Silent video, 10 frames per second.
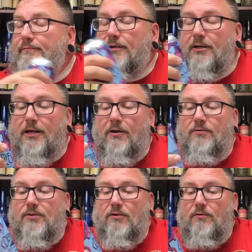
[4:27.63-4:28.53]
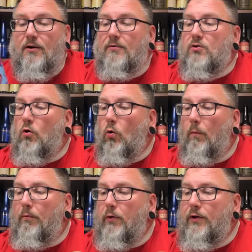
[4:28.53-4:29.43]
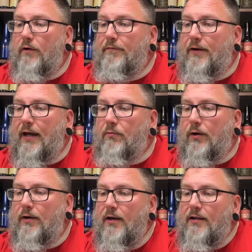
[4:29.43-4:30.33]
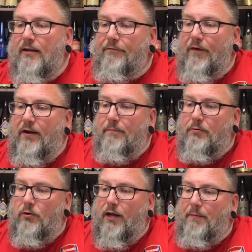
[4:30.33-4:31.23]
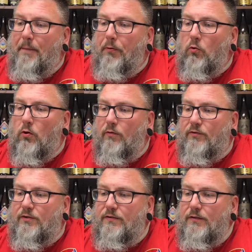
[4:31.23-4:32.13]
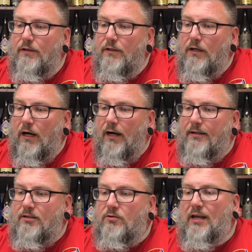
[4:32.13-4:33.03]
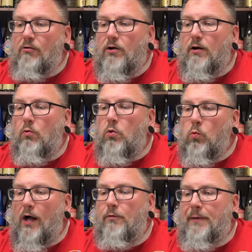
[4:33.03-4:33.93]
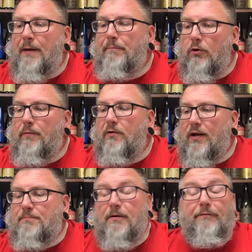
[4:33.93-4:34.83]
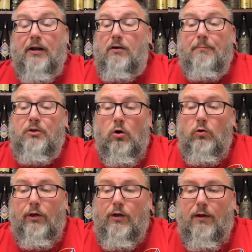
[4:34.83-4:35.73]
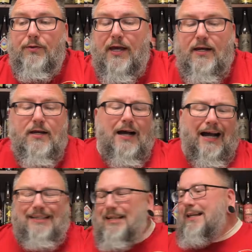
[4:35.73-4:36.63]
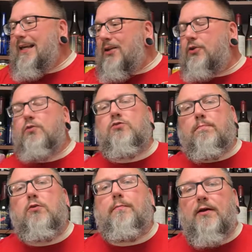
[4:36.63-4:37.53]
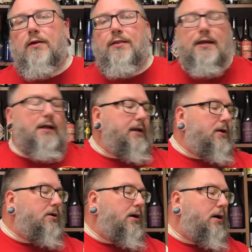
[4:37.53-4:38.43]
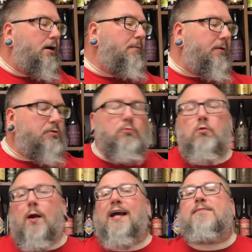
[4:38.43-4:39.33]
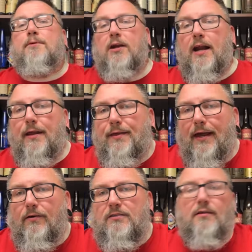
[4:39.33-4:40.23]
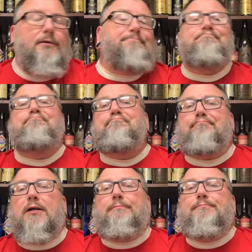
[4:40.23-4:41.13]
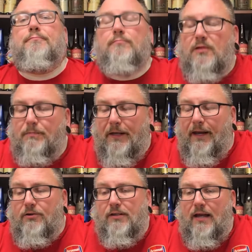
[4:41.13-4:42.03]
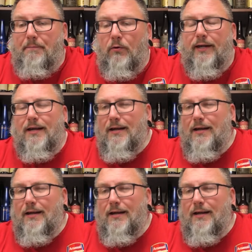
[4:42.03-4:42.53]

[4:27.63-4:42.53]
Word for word: There you go. So I was a whole point off on that one. The Definitive Brewing Company Portals. Uh, so sour ale with wild Maine blueberry, raspberry, vanilla. I'm totally okay with that. I didn't get a huge blueberry thing on there. Um, it was more raspberry than anything else, but splitting hairs at that point.